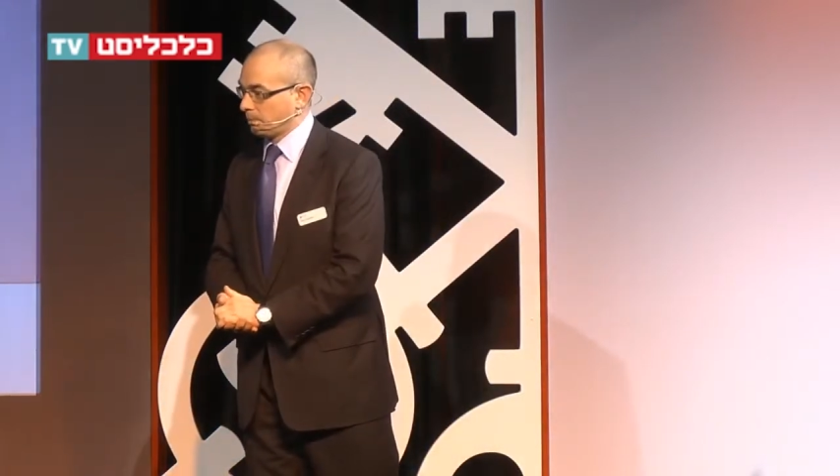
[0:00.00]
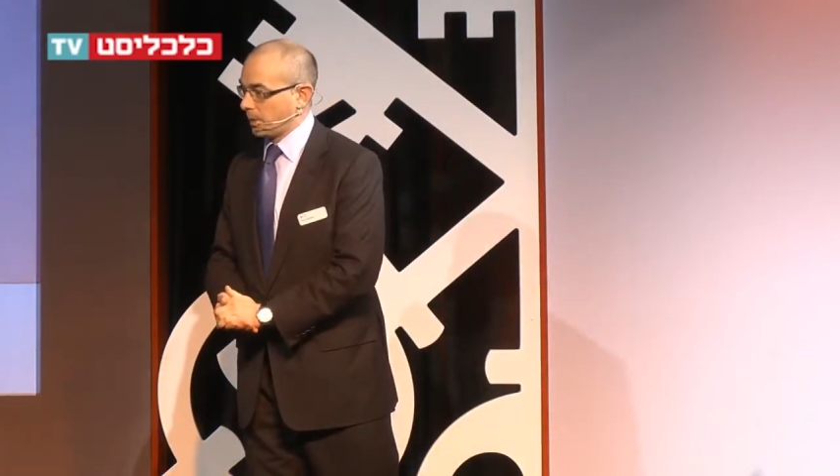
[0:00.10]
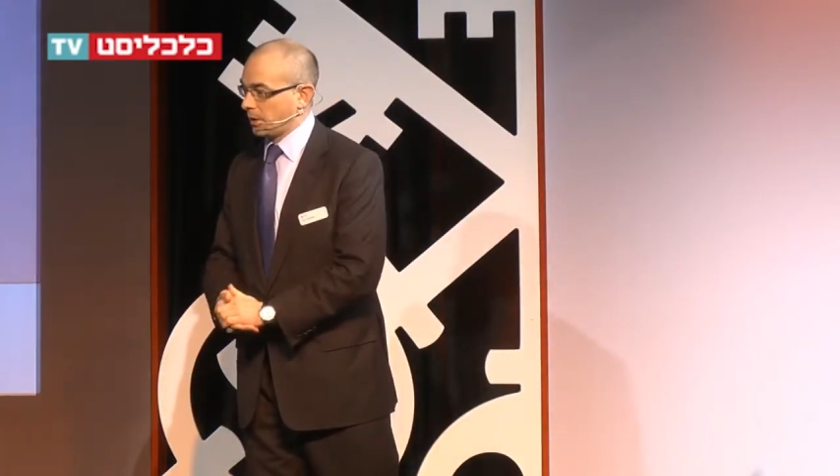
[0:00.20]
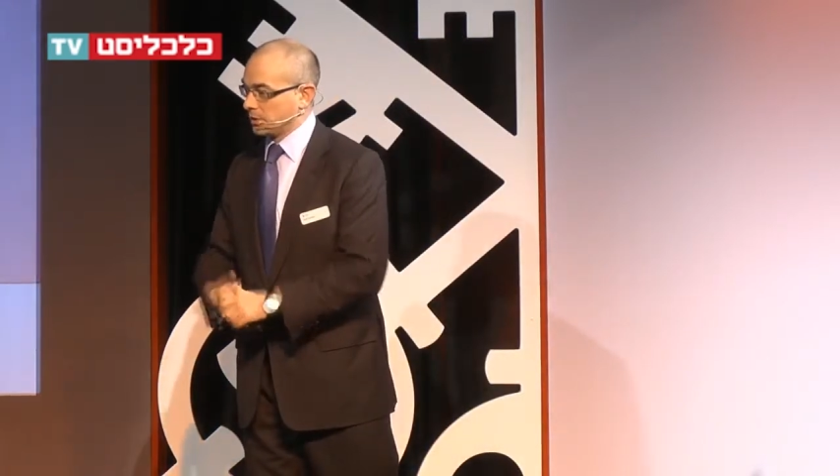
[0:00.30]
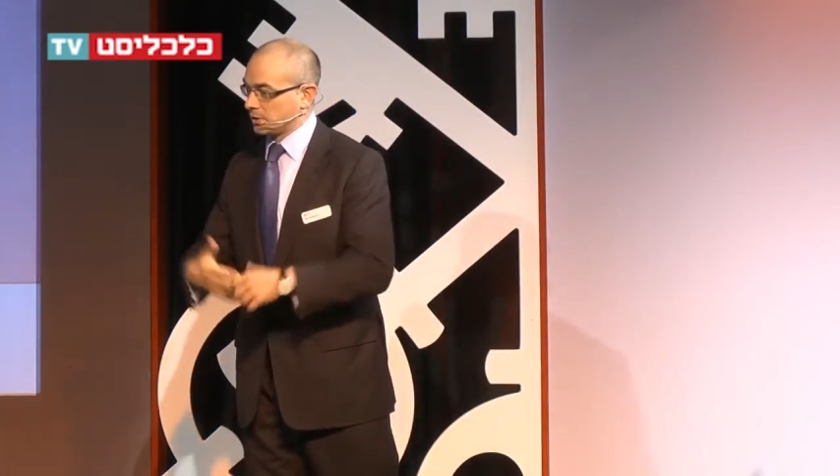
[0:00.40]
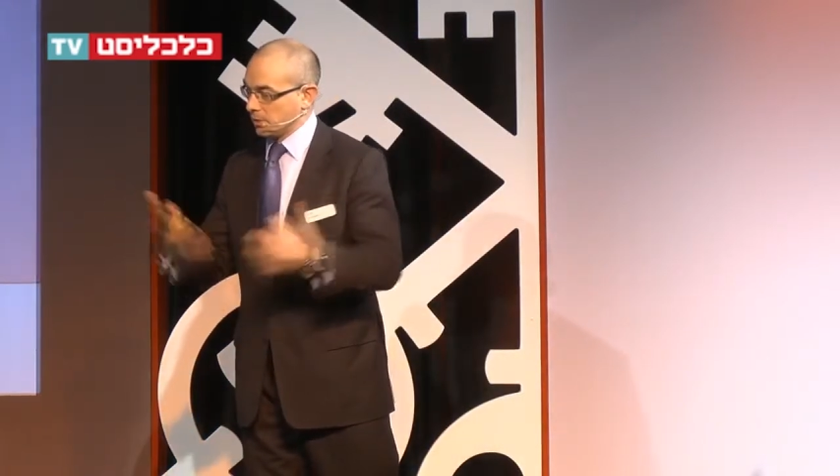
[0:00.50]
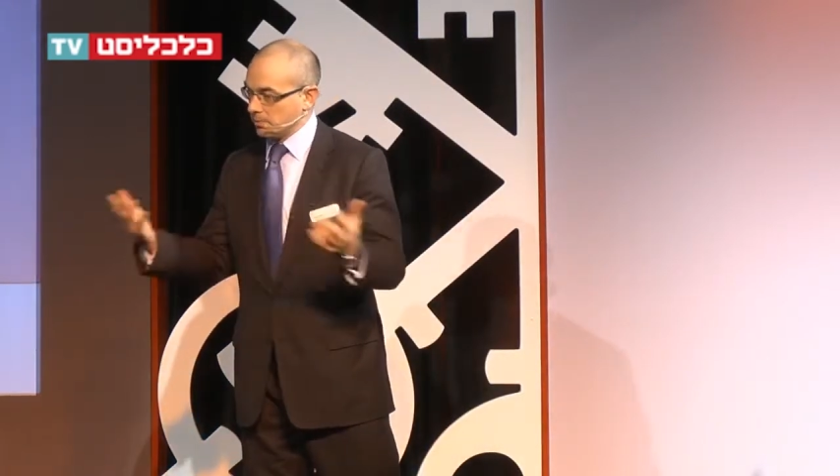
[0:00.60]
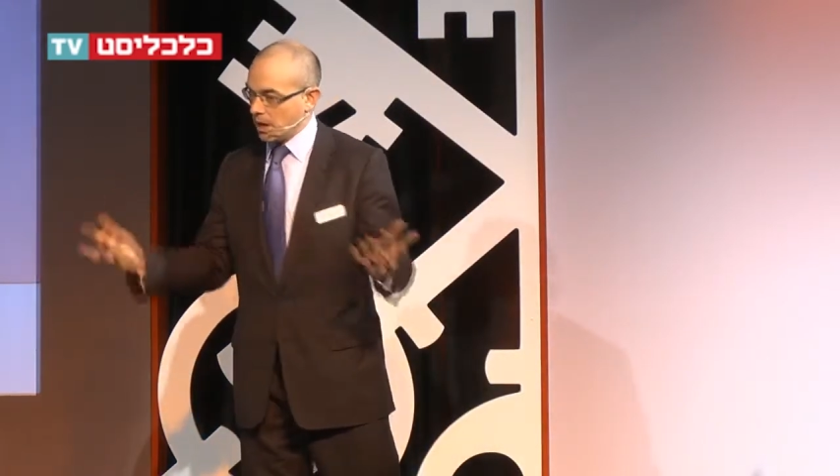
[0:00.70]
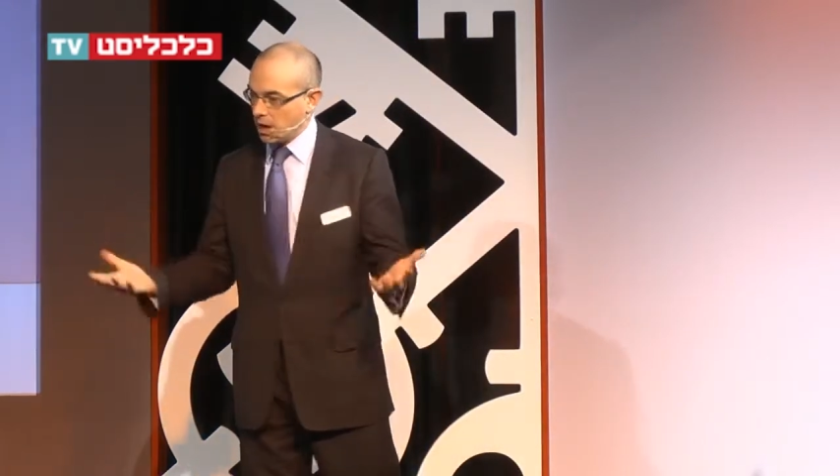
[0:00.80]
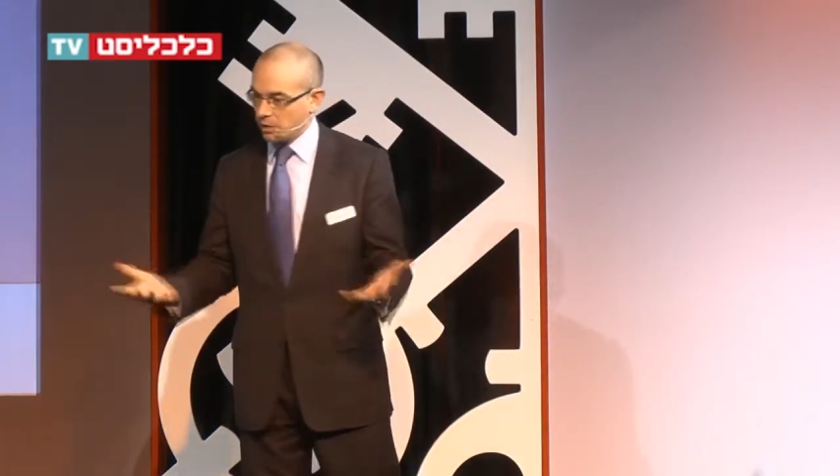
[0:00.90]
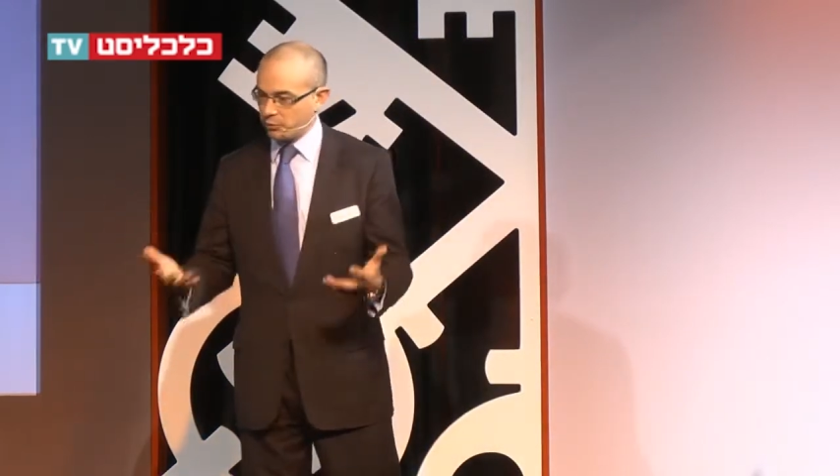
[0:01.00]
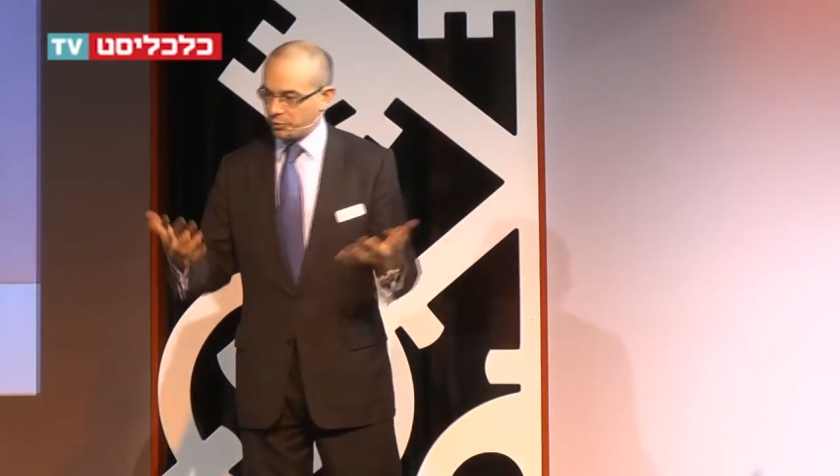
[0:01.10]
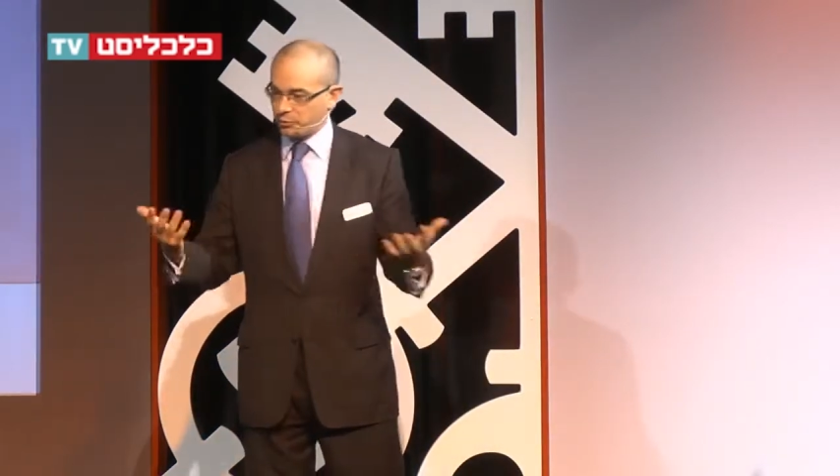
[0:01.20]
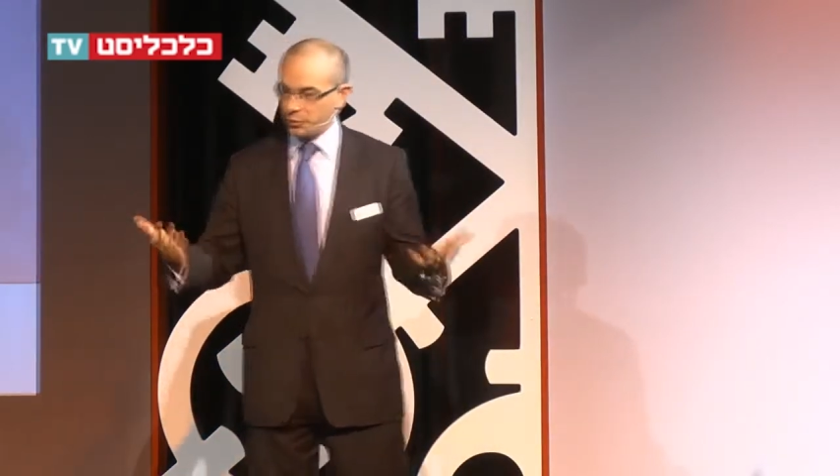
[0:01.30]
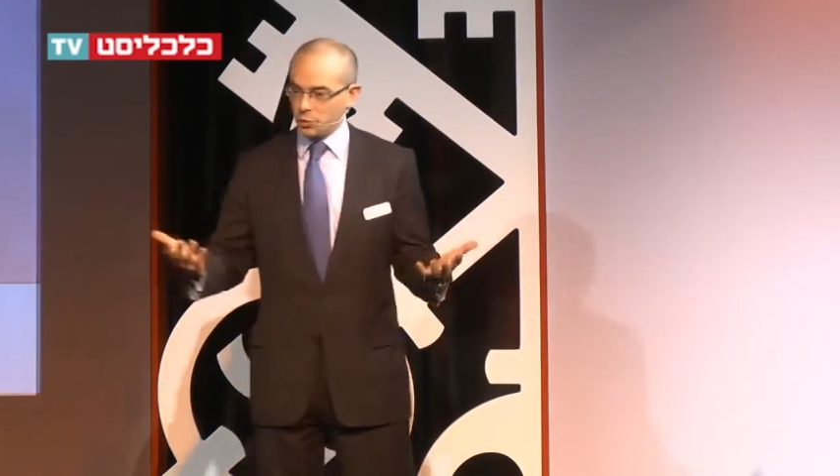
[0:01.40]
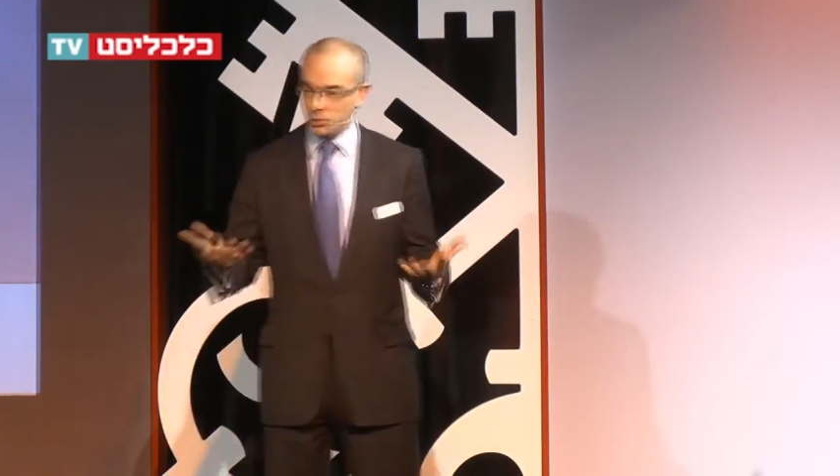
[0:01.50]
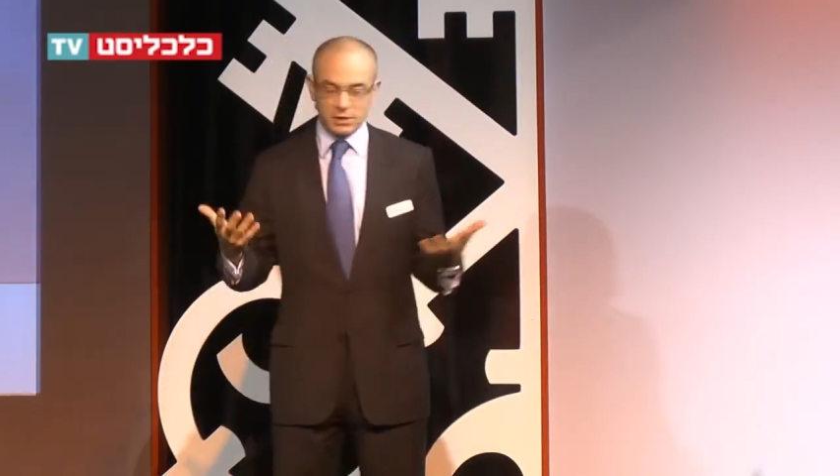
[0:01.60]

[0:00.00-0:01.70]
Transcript: because demand for food